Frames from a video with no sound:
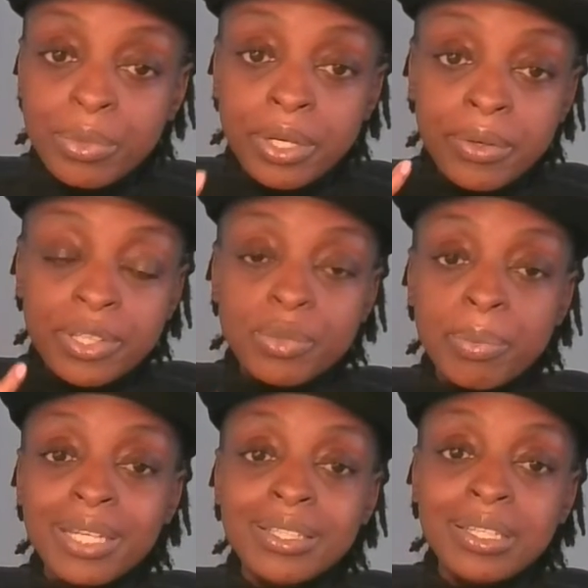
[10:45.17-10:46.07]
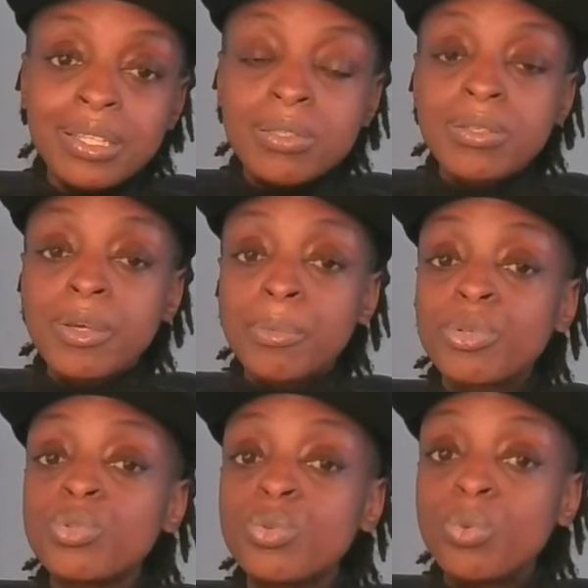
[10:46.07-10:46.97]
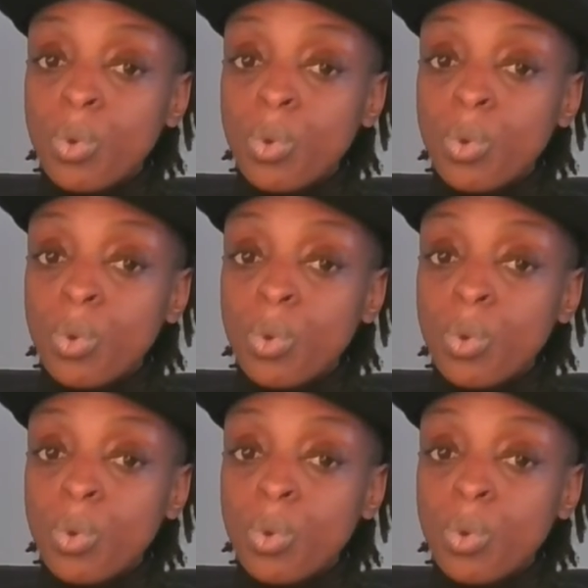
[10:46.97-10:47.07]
We are expecting this number to